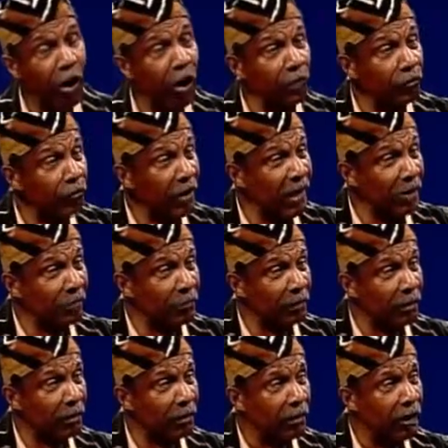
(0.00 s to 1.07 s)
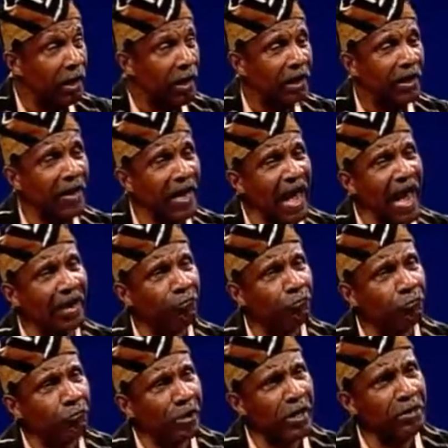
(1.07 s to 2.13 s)
Are you hearing me? Not
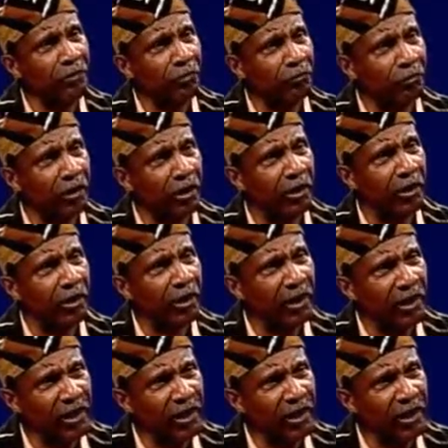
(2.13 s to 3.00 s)
rendering